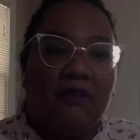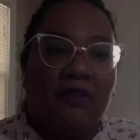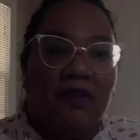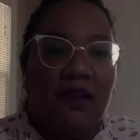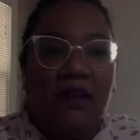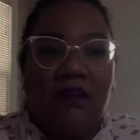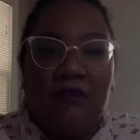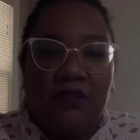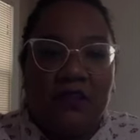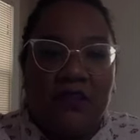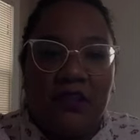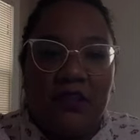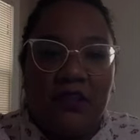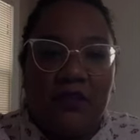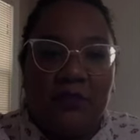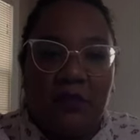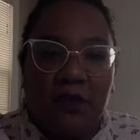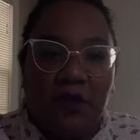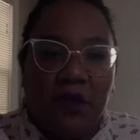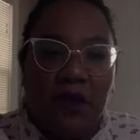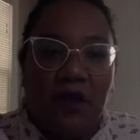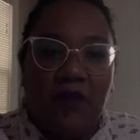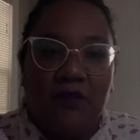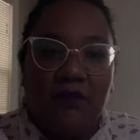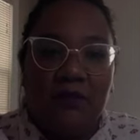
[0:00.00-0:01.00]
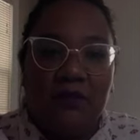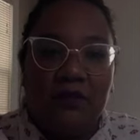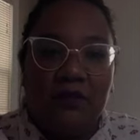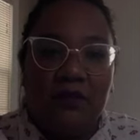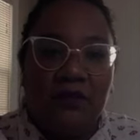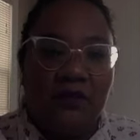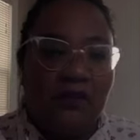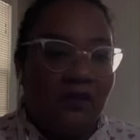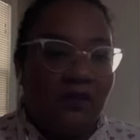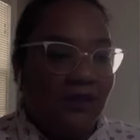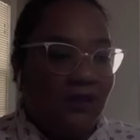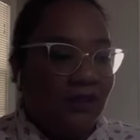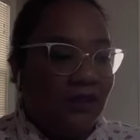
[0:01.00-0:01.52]
the conversation becomes.
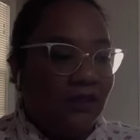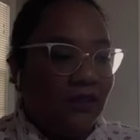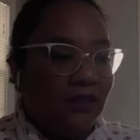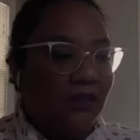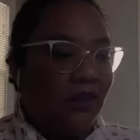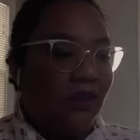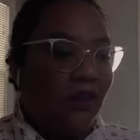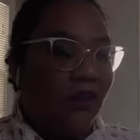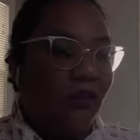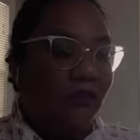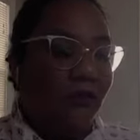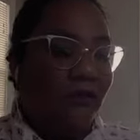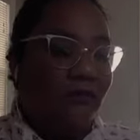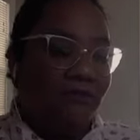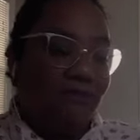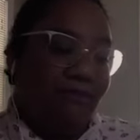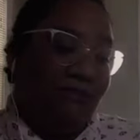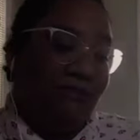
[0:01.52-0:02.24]
So,